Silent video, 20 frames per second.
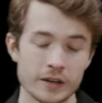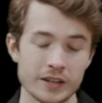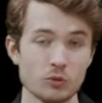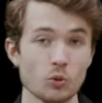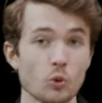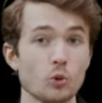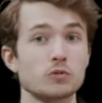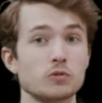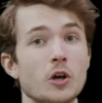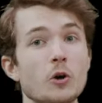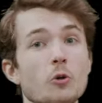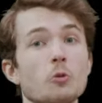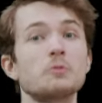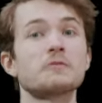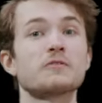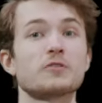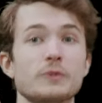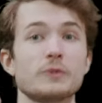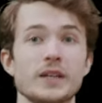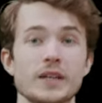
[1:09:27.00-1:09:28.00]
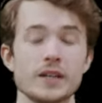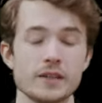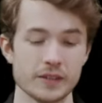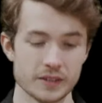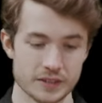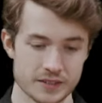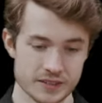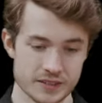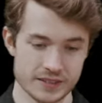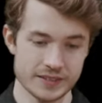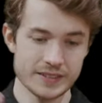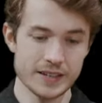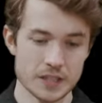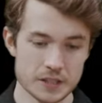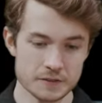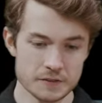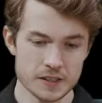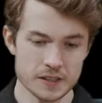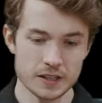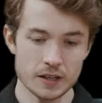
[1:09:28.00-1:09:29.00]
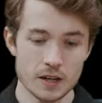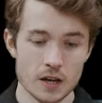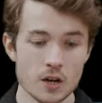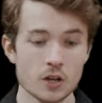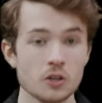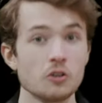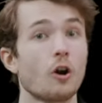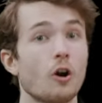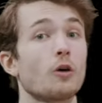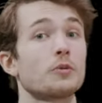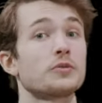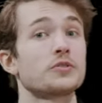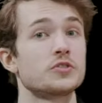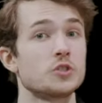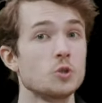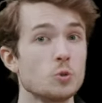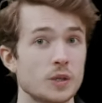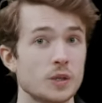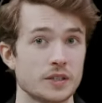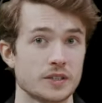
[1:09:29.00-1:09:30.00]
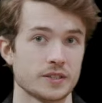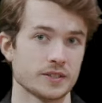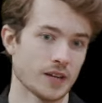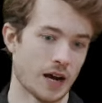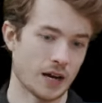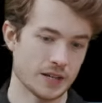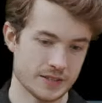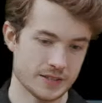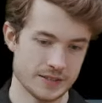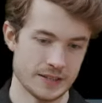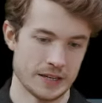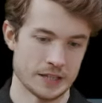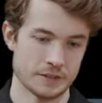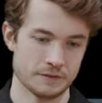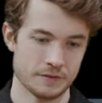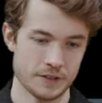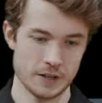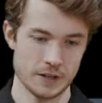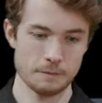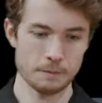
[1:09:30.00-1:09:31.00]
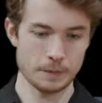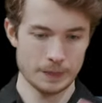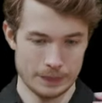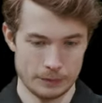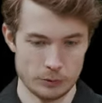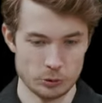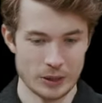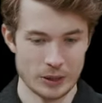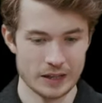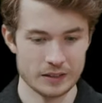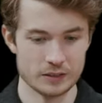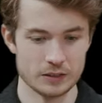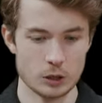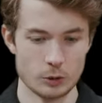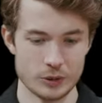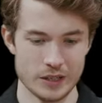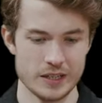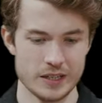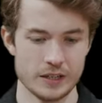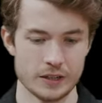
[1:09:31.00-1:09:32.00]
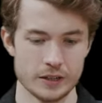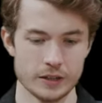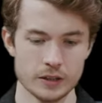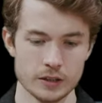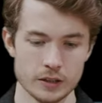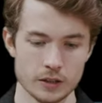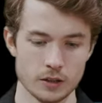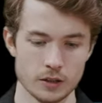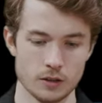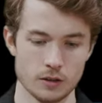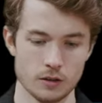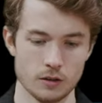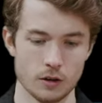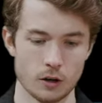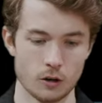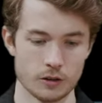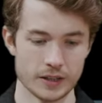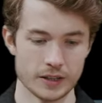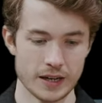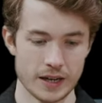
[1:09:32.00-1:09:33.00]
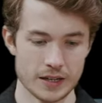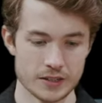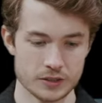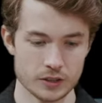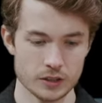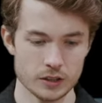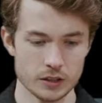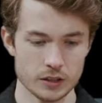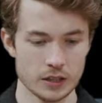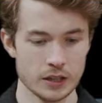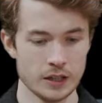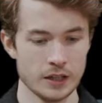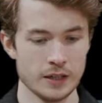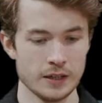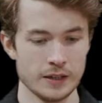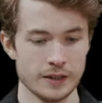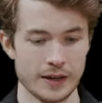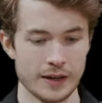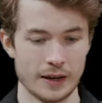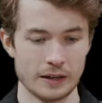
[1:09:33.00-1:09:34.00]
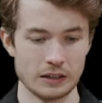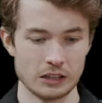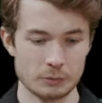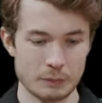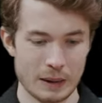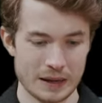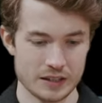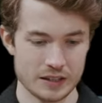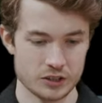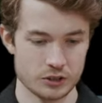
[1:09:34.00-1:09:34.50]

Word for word: and it will load for me this CSV called students.csv. Let me go ahead and load it here. I'll hit enter and command